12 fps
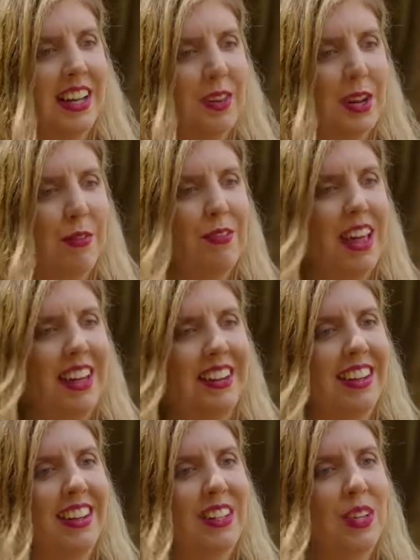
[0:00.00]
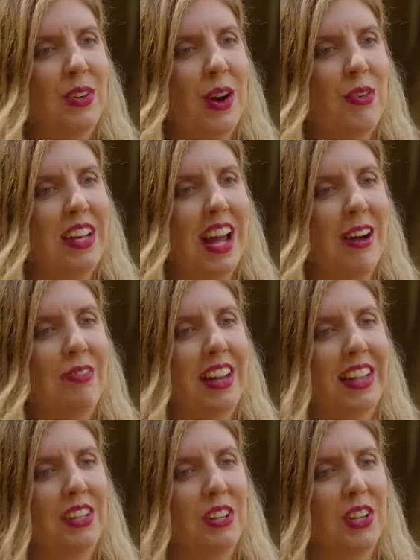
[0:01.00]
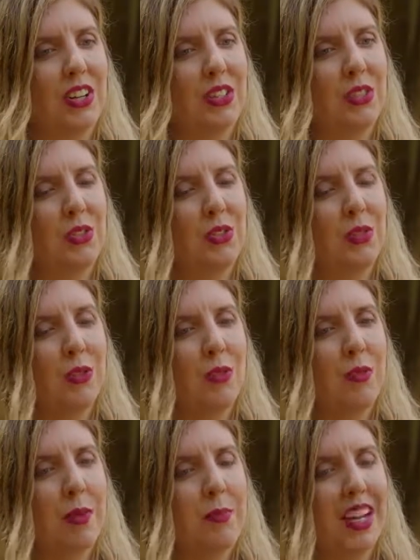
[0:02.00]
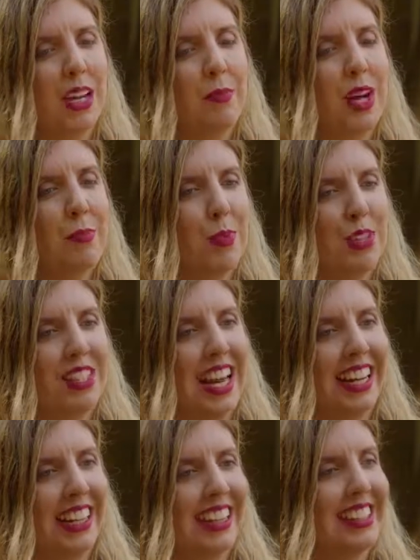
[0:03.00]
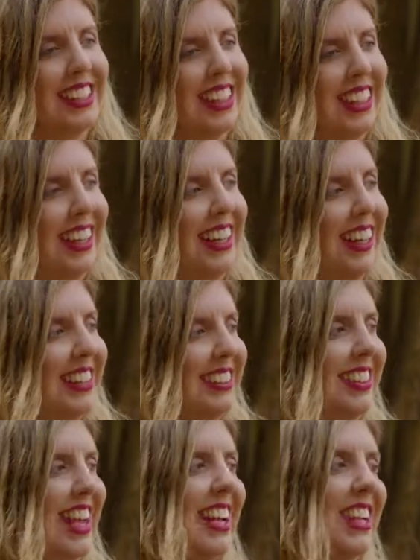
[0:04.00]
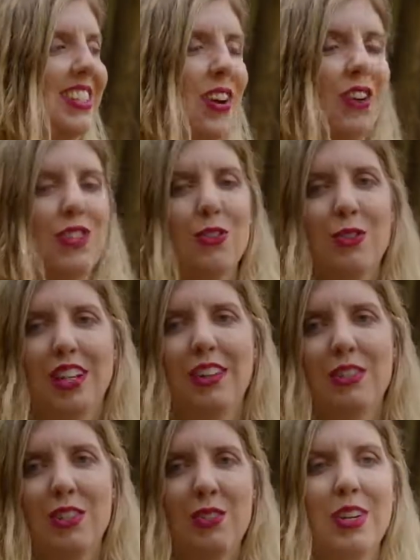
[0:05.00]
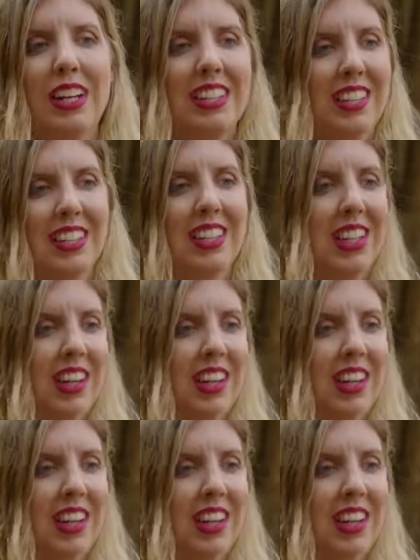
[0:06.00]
if then you only have like 2 megabytes per second, then it also restricts